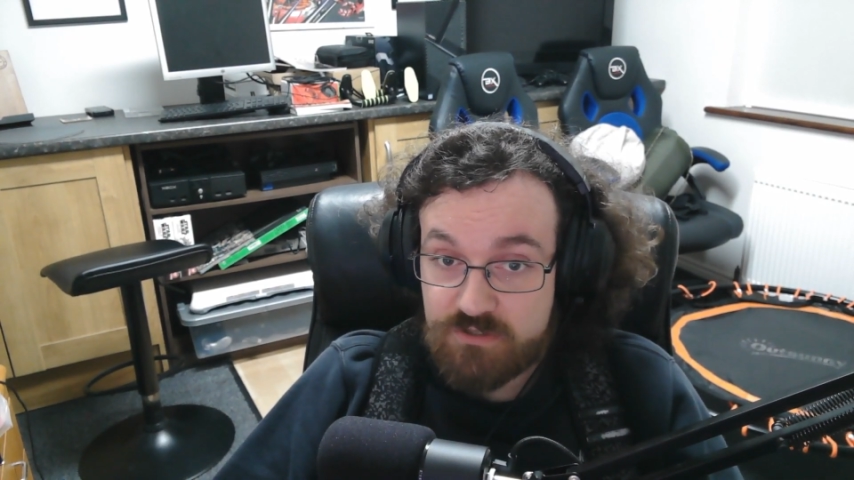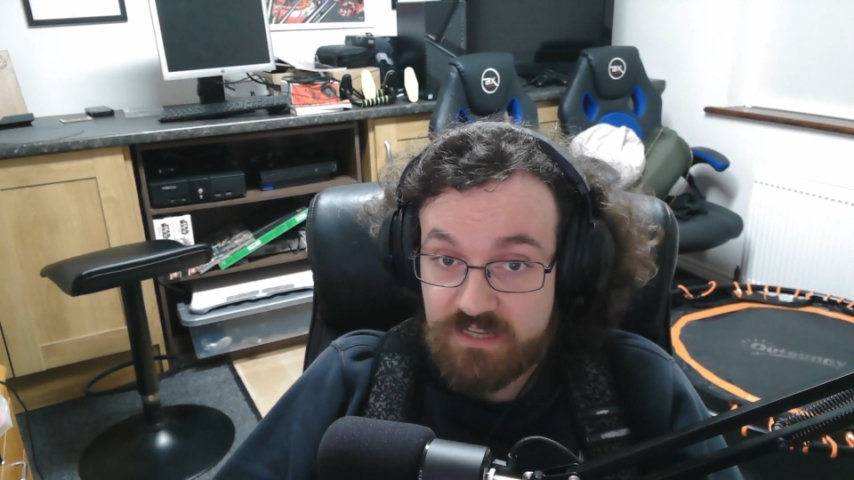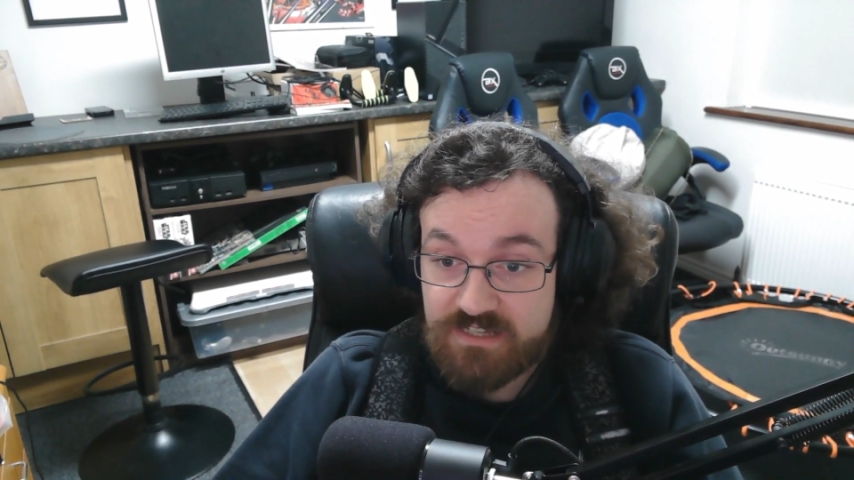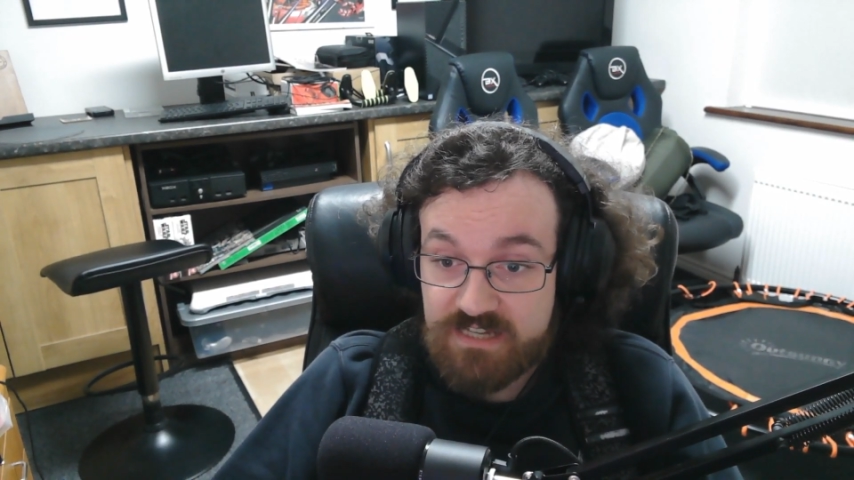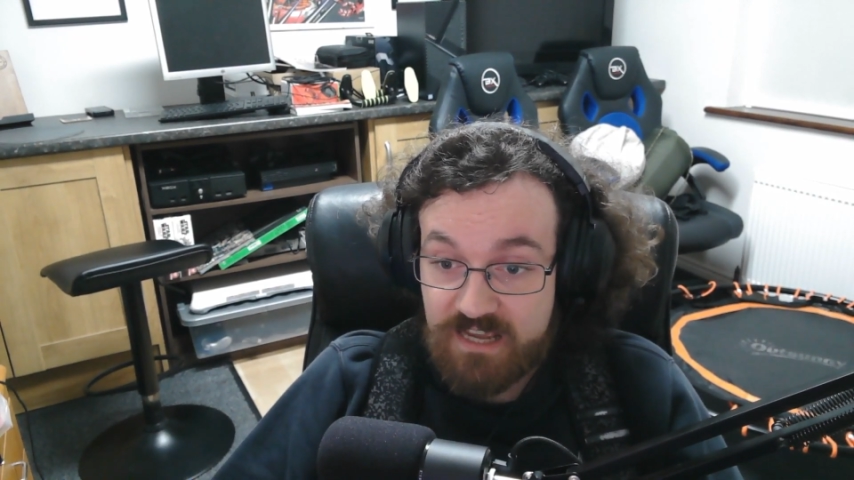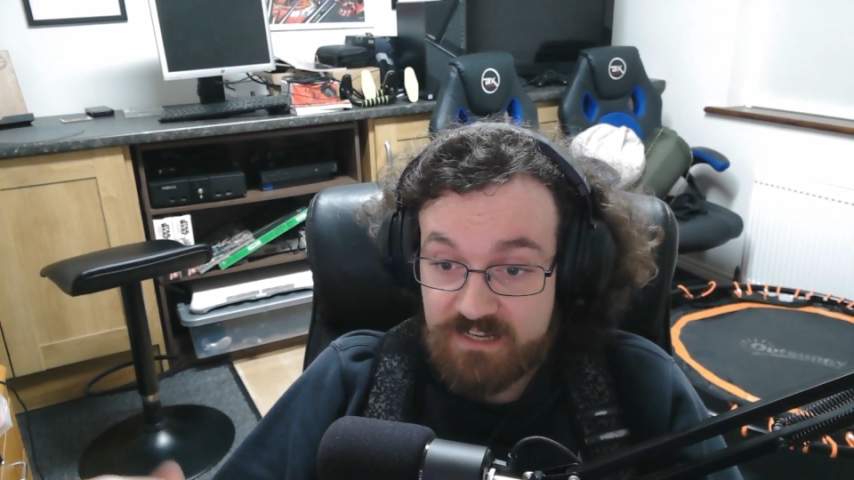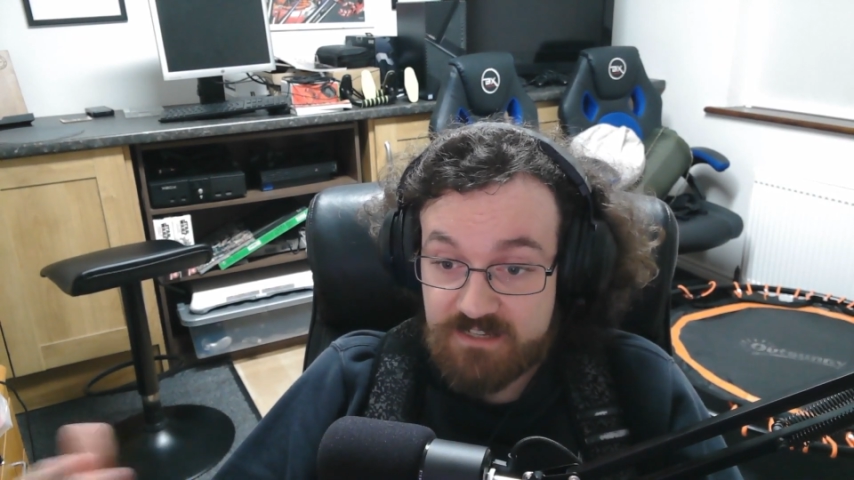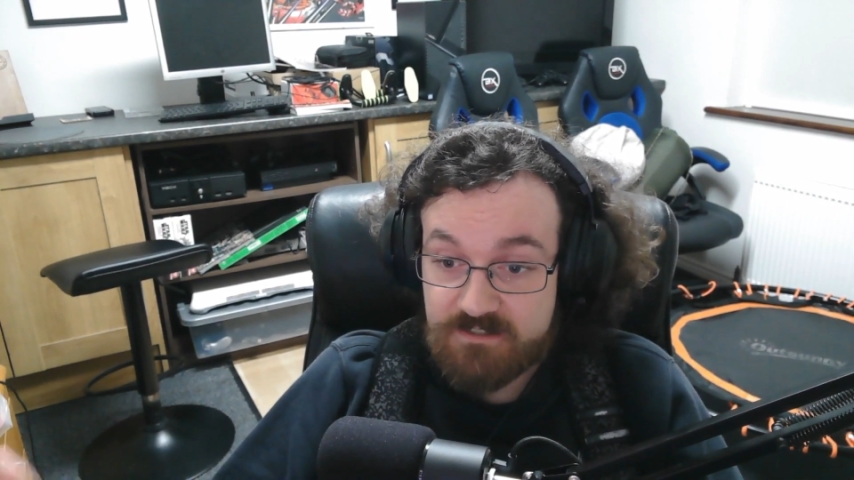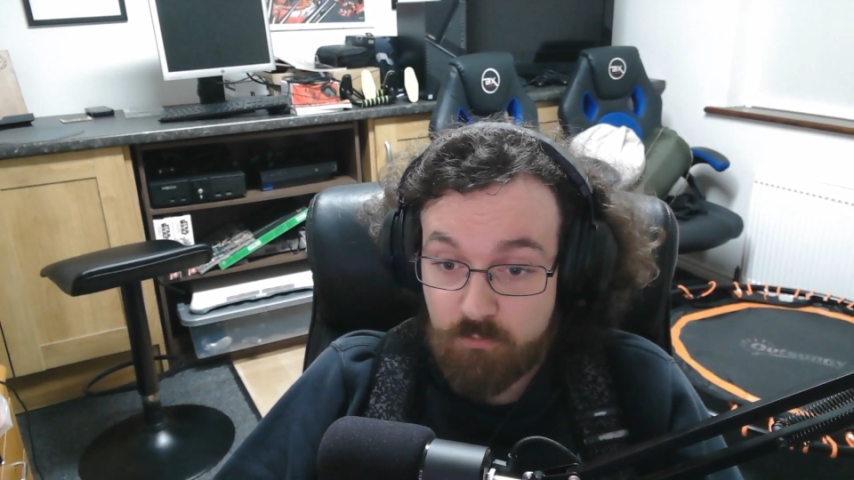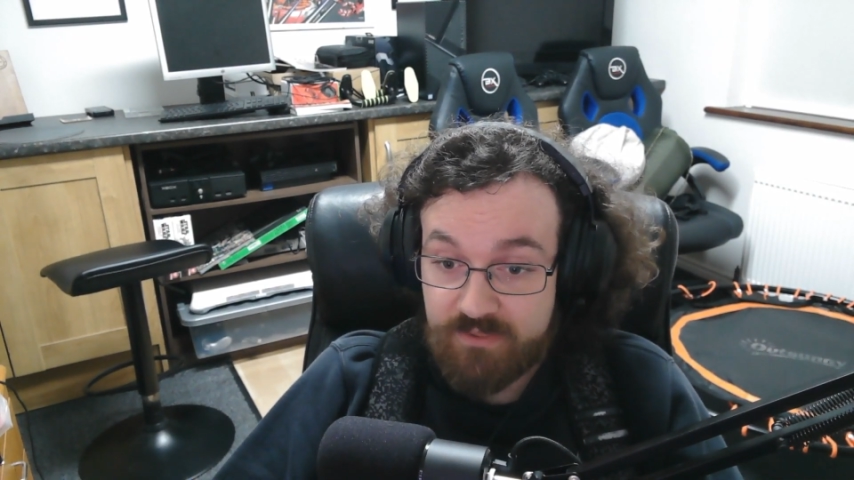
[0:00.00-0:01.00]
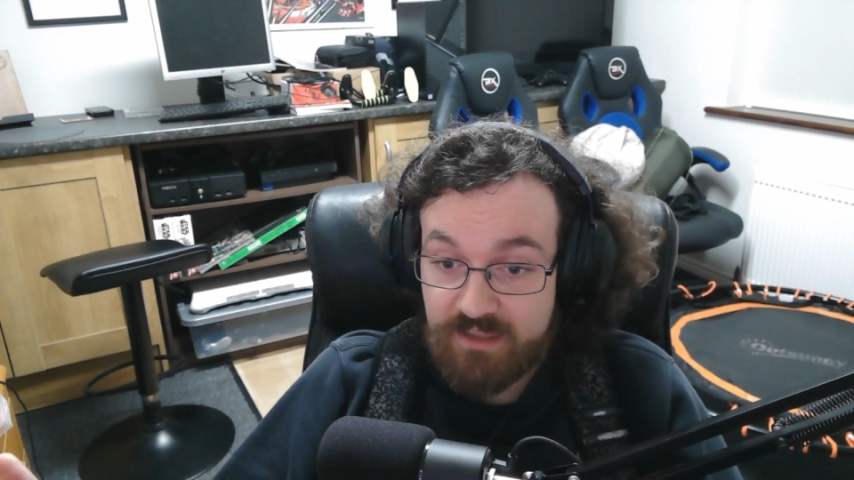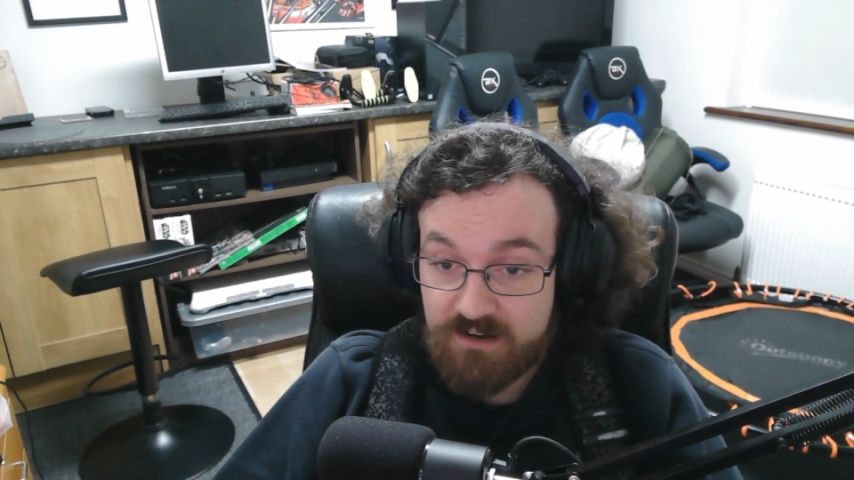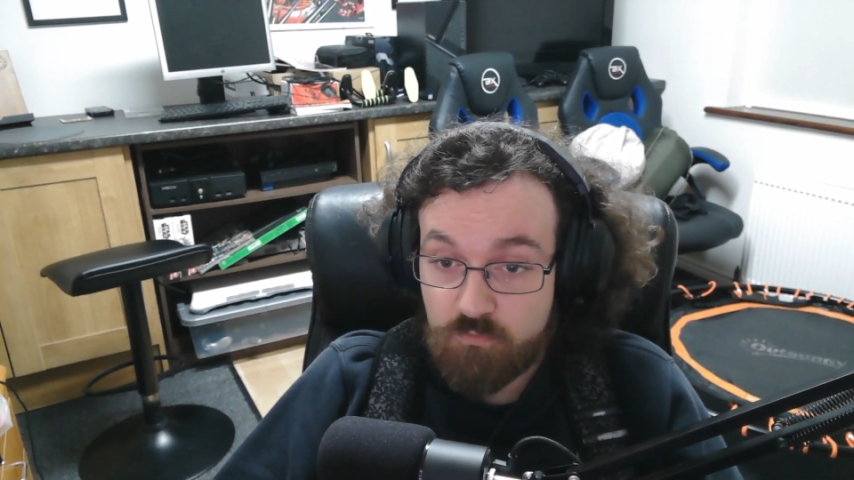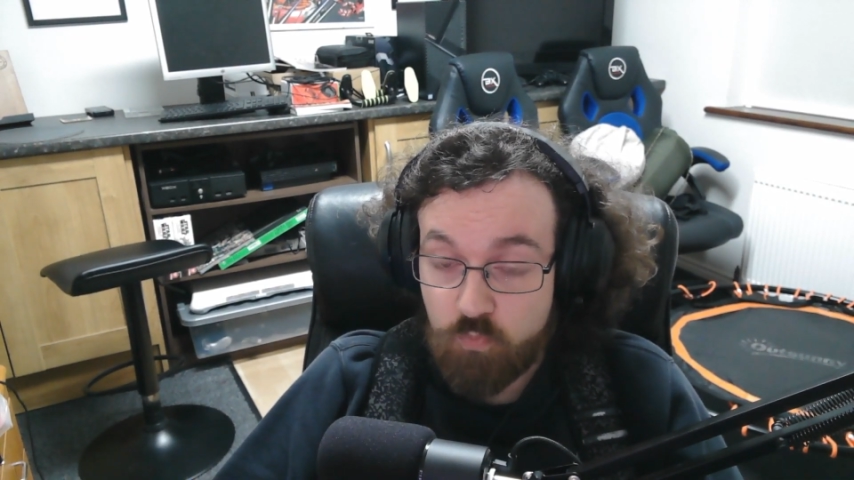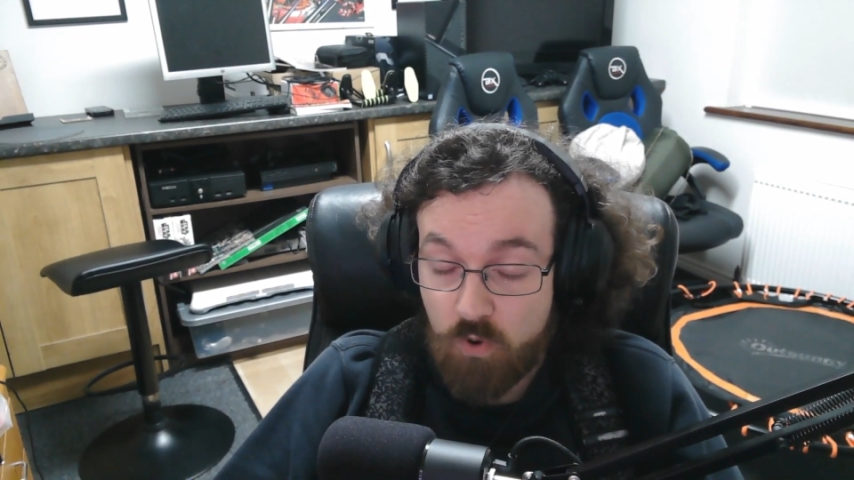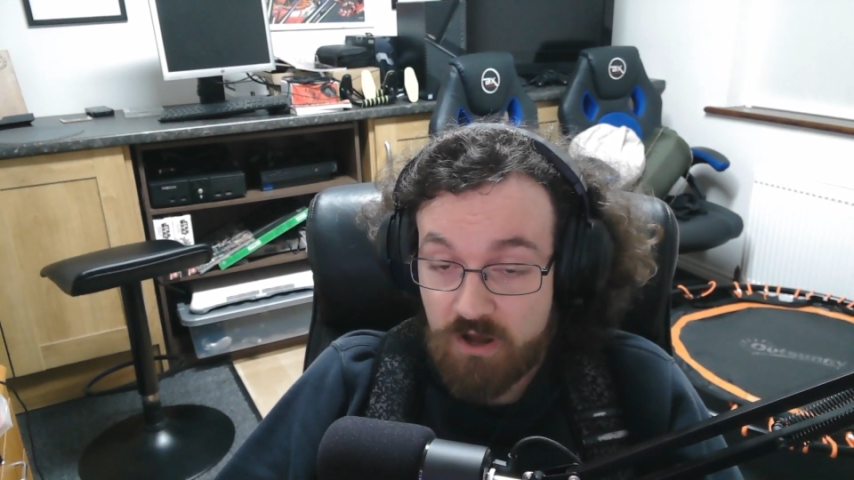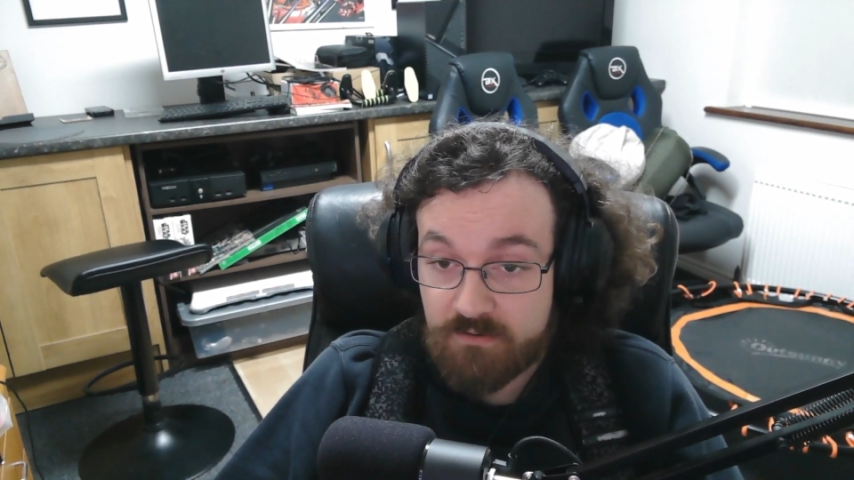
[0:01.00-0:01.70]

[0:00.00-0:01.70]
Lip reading: contained within one